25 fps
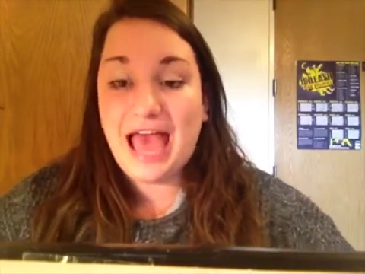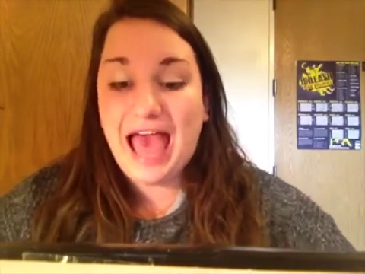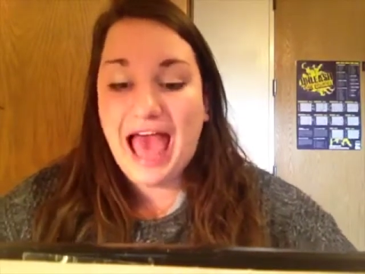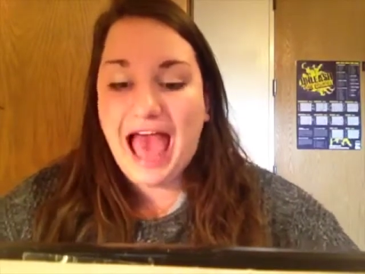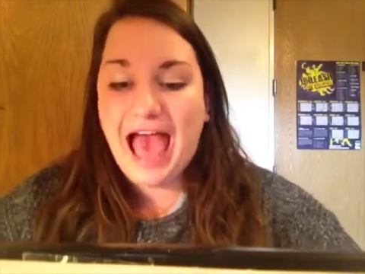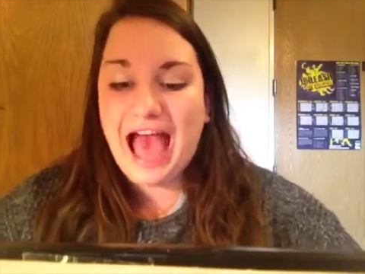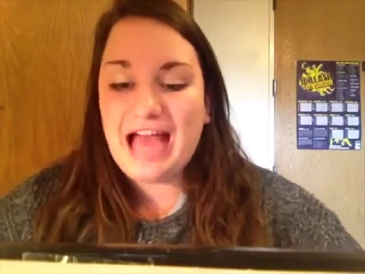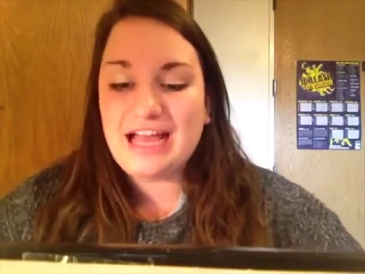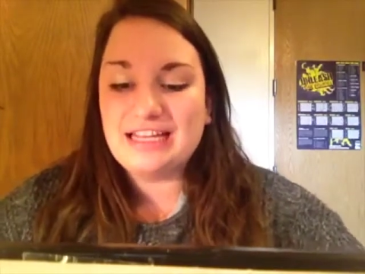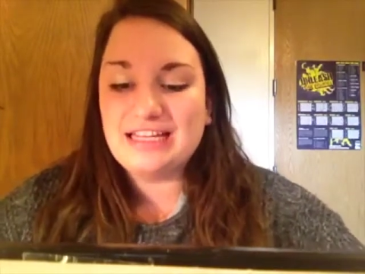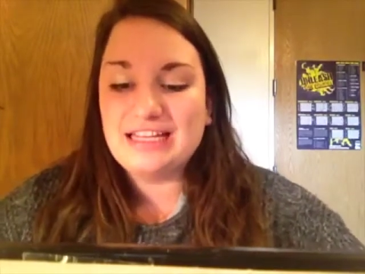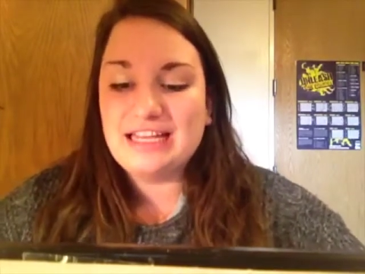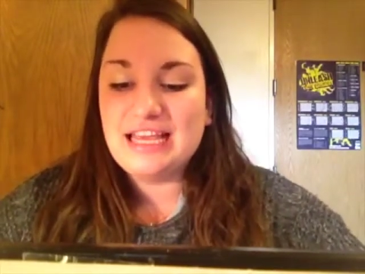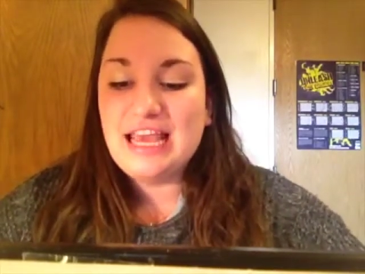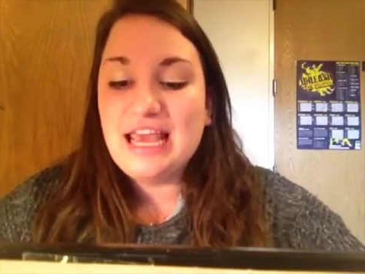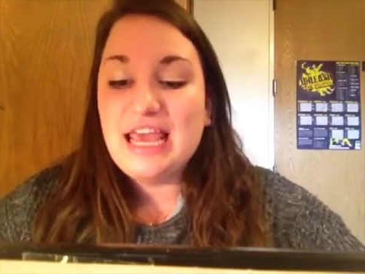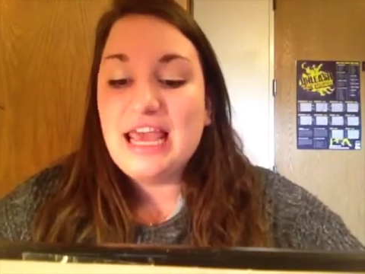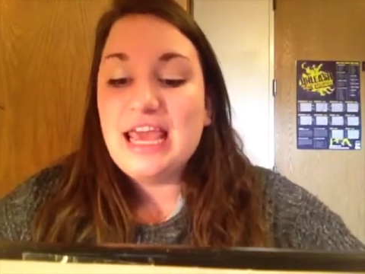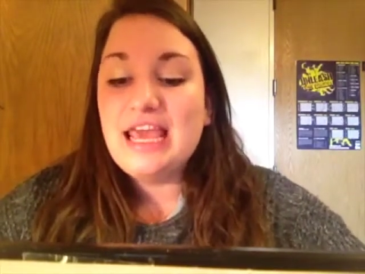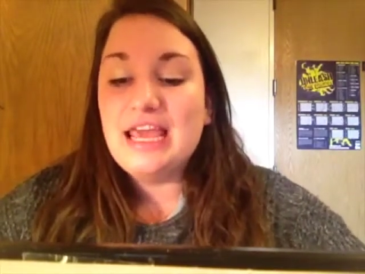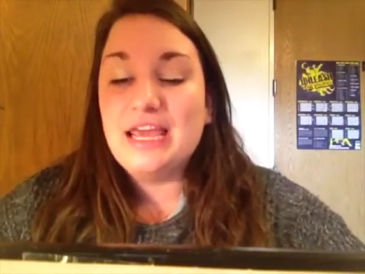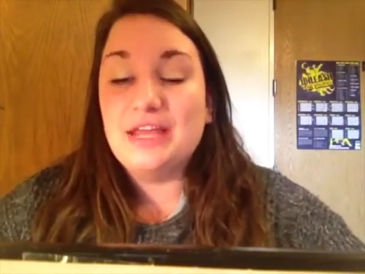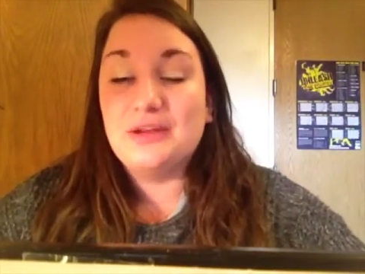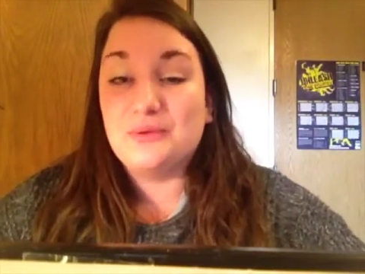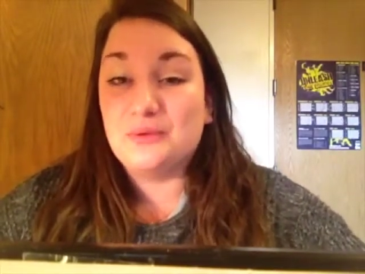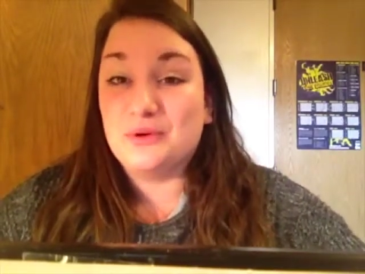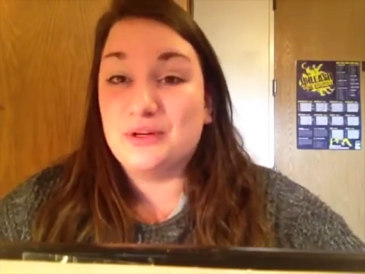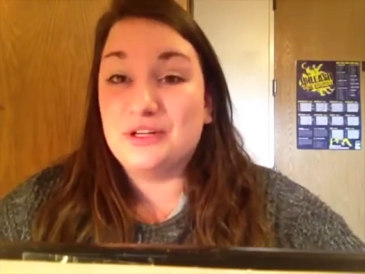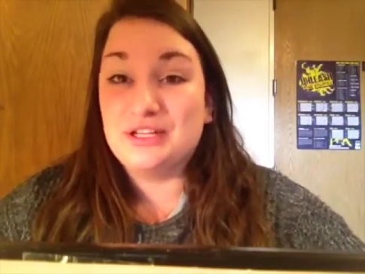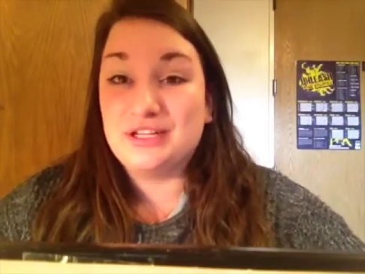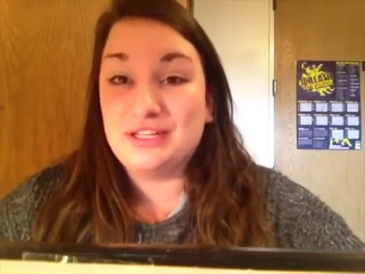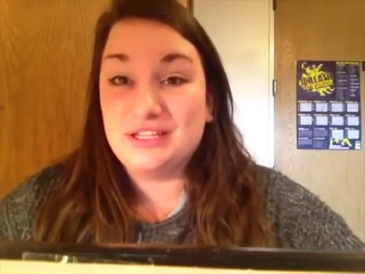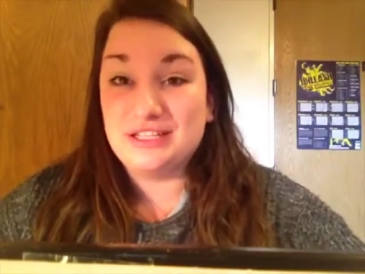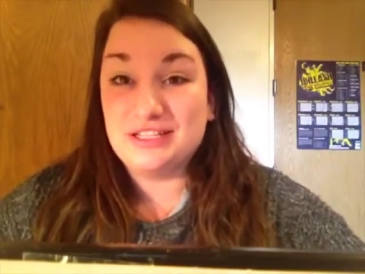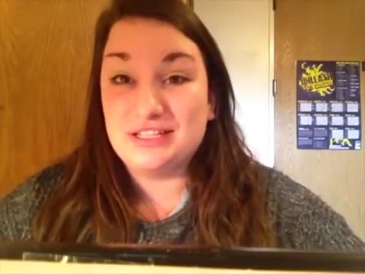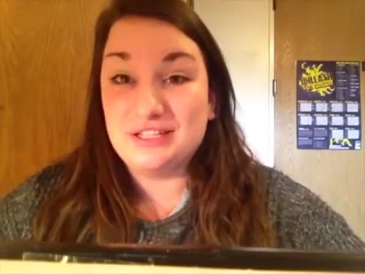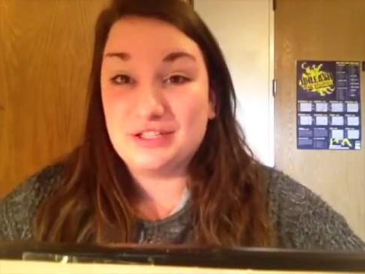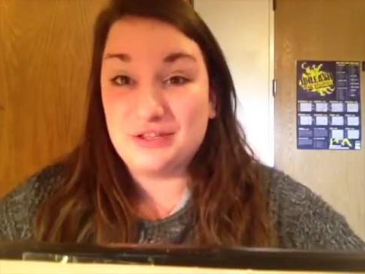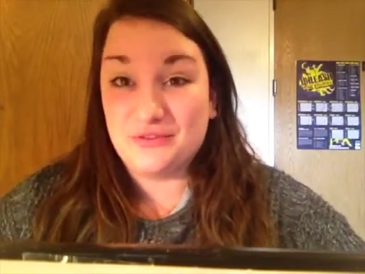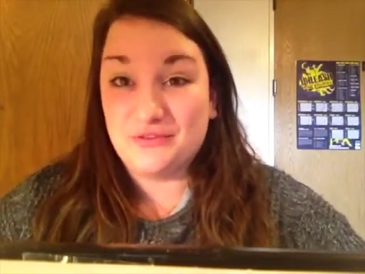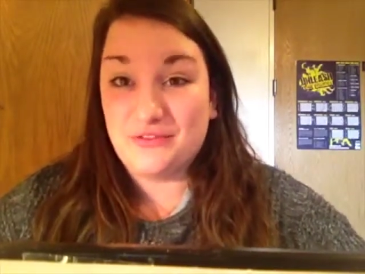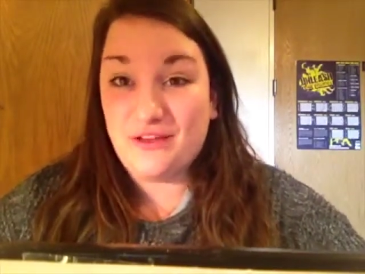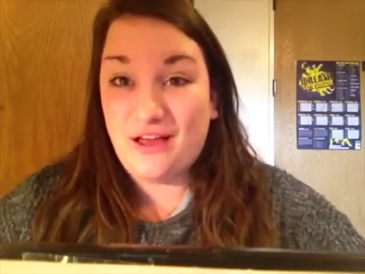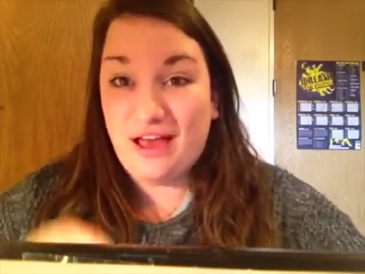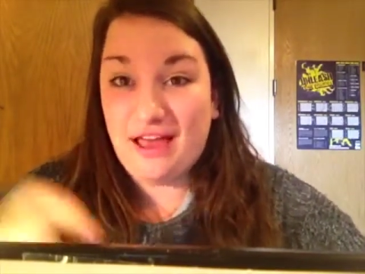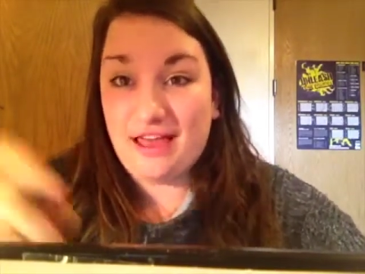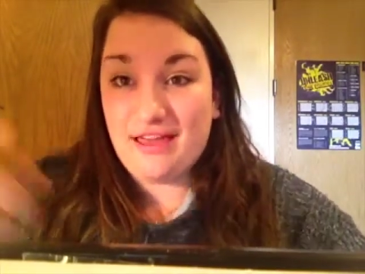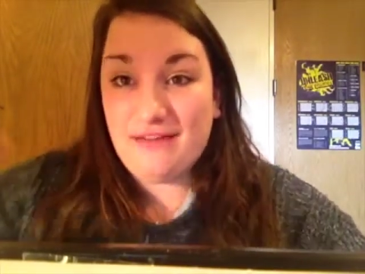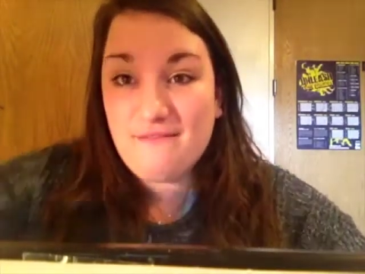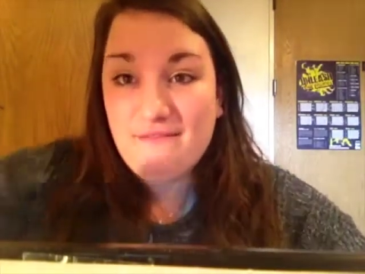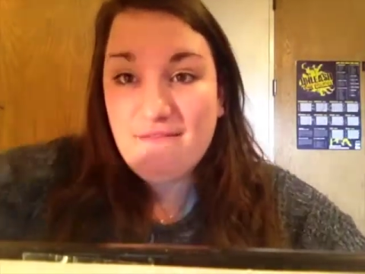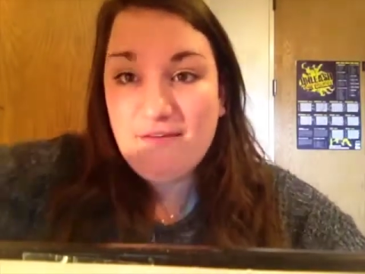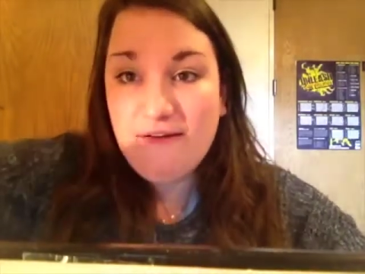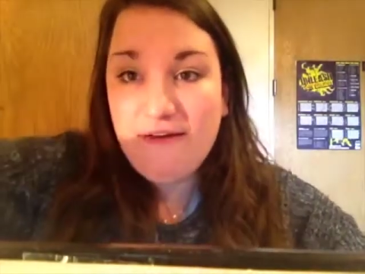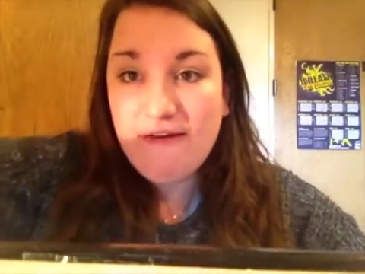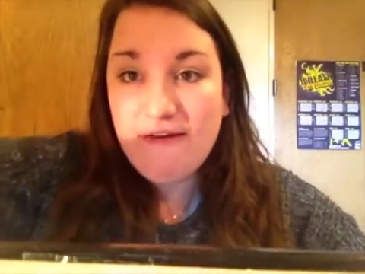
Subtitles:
act in order to survive.